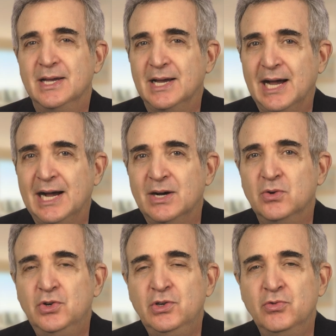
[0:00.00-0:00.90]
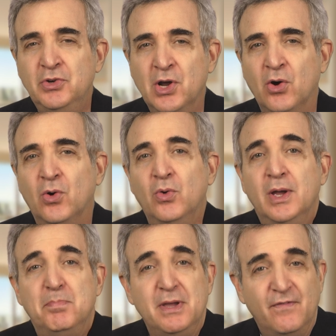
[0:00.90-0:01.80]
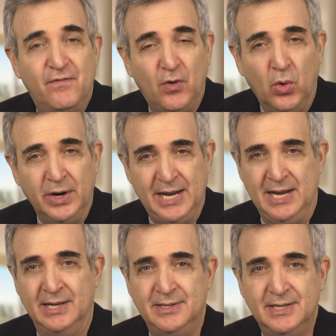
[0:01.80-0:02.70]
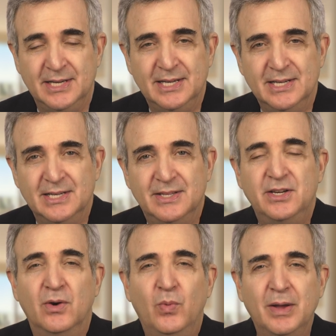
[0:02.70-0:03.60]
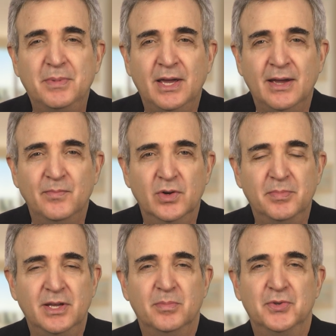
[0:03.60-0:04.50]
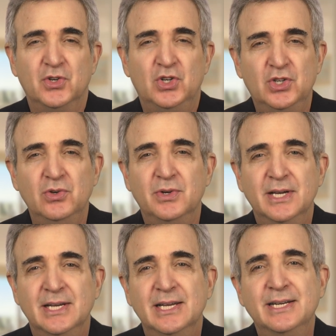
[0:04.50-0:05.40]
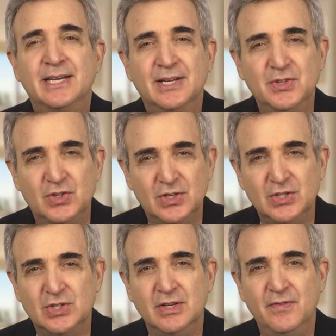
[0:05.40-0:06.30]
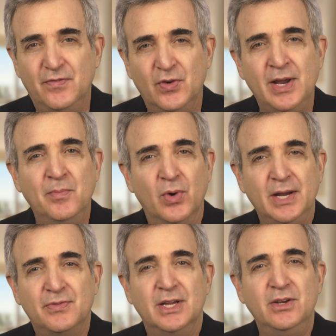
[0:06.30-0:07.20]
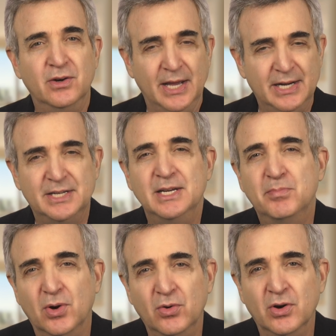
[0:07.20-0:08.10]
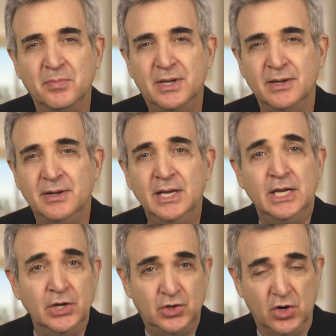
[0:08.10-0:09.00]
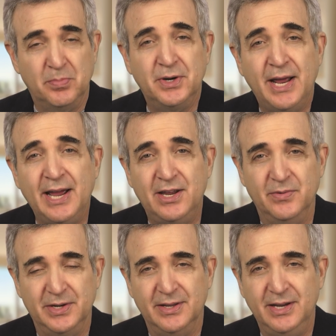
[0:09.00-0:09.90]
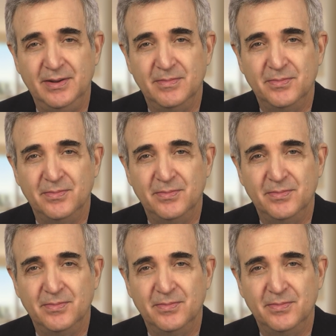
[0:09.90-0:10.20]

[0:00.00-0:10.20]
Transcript: how do you know beforehand that your webcam will be able to shoot in a consistent frame rate that your editing program can interpret accurately.